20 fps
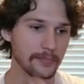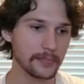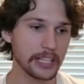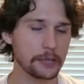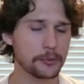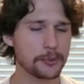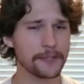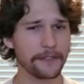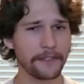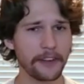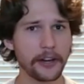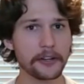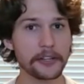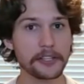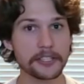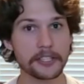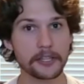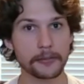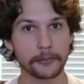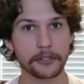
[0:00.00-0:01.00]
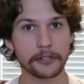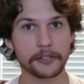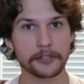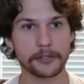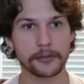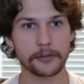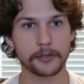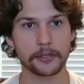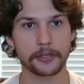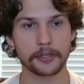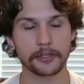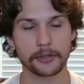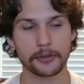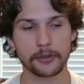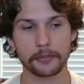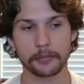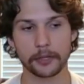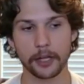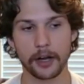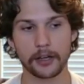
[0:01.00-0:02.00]
It was very similar to a
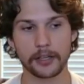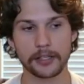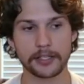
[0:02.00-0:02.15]
blog